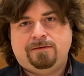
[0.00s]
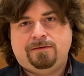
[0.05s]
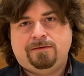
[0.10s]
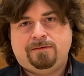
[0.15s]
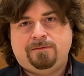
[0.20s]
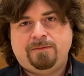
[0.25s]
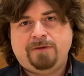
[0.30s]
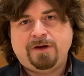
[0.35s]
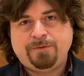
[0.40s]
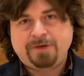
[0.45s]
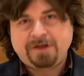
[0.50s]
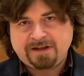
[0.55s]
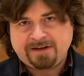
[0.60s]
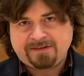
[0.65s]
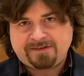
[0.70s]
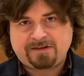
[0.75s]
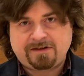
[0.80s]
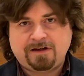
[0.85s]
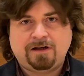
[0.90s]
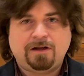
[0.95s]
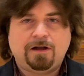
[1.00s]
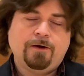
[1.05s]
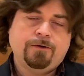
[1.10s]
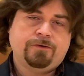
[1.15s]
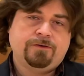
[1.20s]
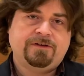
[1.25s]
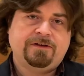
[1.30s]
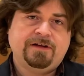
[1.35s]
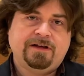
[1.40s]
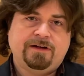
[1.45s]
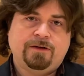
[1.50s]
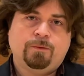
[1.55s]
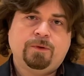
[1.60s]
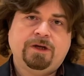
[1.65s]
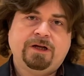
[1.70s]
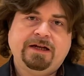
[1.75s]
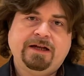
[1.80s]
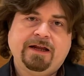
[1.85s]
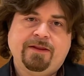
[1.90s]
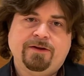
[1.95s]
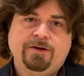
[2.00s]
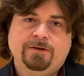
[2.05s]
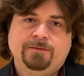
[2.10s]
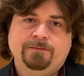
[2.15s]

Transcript: may we listen closely to one another.